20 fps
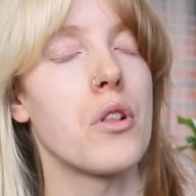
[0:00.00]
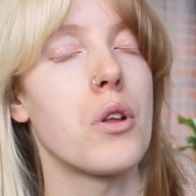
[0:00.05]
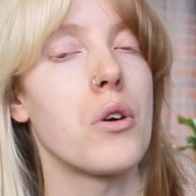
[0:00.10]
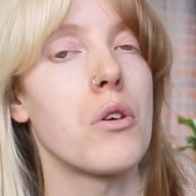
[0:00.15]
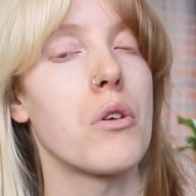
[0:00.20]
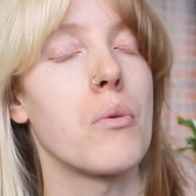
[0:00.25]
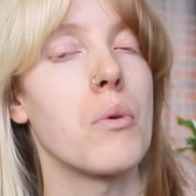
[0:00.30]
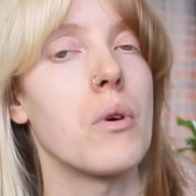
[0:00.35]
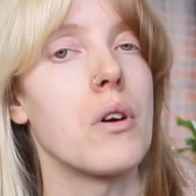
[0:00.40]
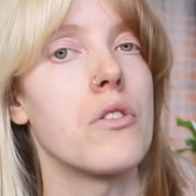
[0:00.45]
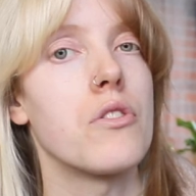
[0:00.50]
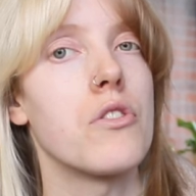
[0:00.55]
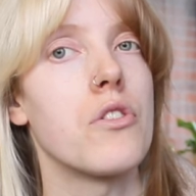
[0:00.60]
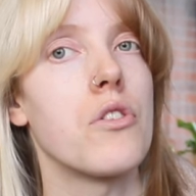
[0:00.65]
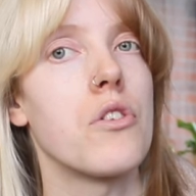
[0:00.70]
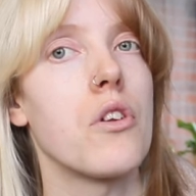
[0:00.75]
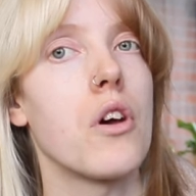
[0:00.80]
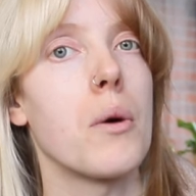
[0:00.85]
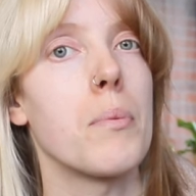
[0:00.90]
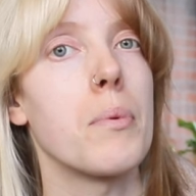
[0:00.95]
Laura
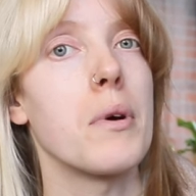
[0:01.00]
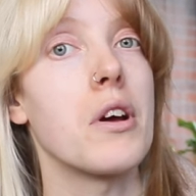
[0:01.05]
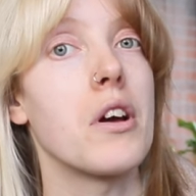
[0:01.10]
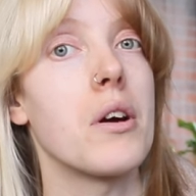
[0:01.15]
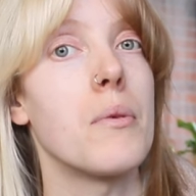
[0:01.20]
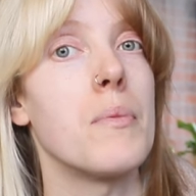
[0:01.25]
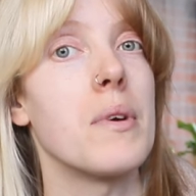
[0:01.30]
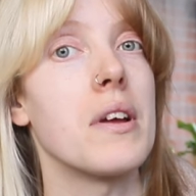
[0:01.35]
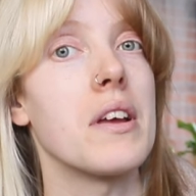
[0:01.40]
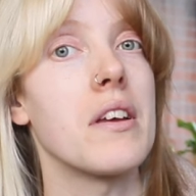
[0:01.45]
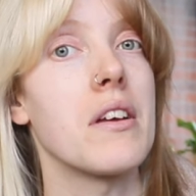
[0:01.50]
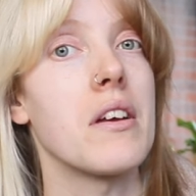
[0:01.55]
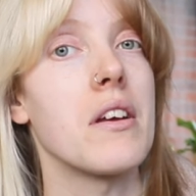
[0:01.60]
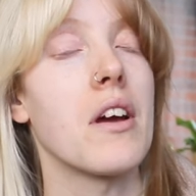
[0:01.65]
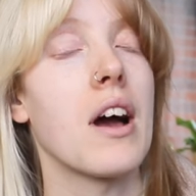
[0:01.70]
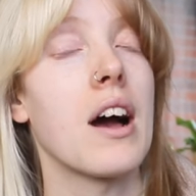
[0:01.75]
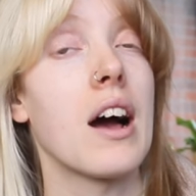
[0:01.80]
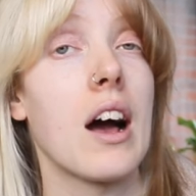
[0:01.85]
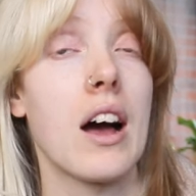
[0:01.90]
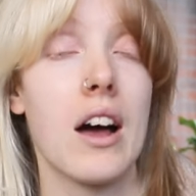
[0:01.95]
Wood's up and
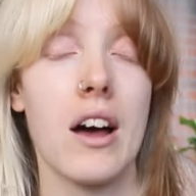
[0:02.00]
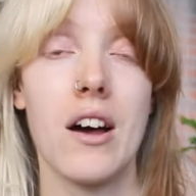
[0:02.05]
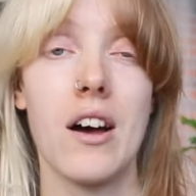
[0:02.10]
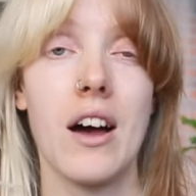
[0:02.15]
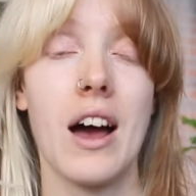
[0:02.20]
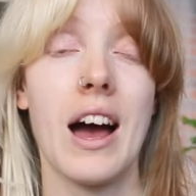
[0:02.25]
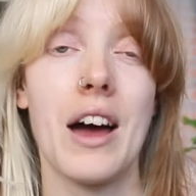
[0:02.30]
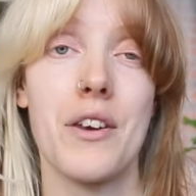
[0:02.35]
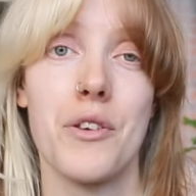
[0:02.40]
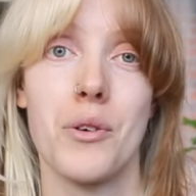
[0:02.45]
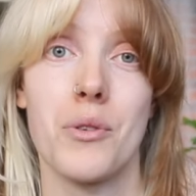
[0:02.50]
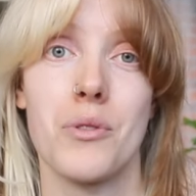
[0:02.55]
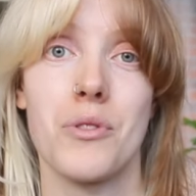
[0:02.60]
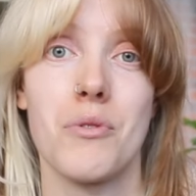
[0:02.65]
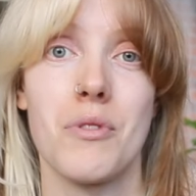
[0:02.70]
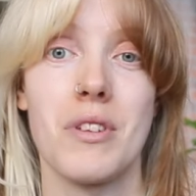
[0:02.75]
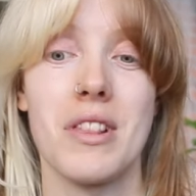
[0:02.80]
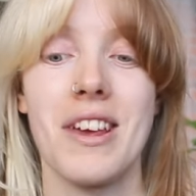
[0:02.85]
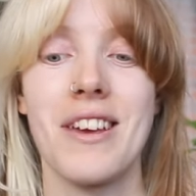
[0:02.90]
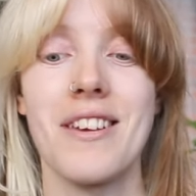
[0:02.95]
coming uh, adult
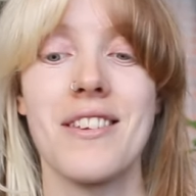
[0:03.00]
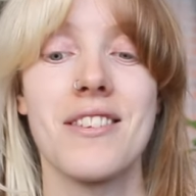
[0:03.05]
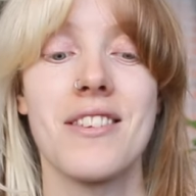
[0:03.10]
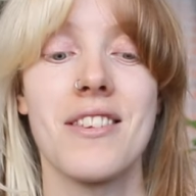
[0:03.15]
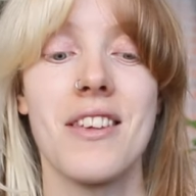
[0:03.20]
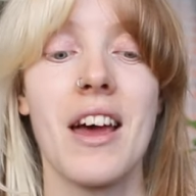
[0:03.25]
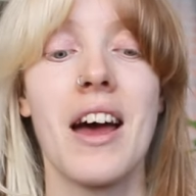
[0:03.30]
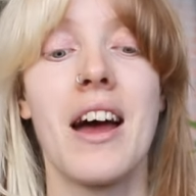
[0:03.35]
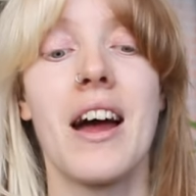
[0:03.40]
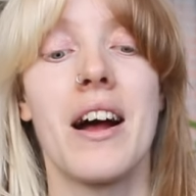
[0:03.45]
release.